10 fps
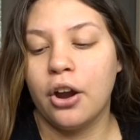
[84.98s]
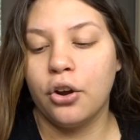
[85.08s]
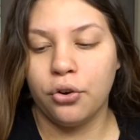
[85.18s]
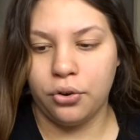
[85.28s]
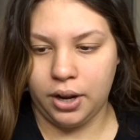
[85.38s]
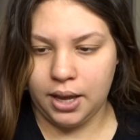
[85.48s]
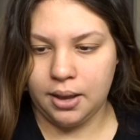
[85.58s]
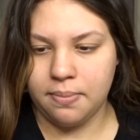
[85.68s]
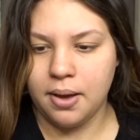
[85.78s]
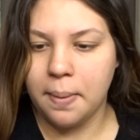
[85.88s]

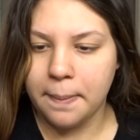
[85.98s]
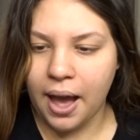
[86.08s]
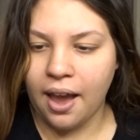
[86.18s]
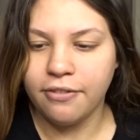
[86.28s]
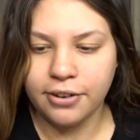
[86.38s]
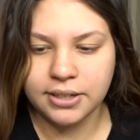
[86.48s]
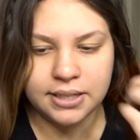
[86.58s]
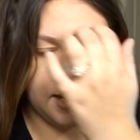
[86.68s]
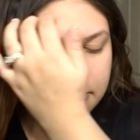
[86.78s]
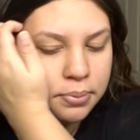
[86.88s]
cream by First
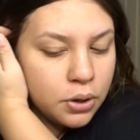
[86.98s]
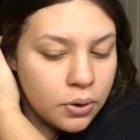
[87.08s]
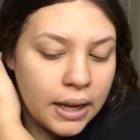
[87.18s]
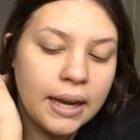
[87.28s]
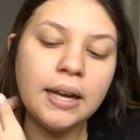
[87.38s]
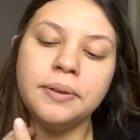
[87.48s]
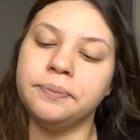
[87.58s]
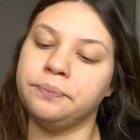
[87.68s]
Aid Beauty.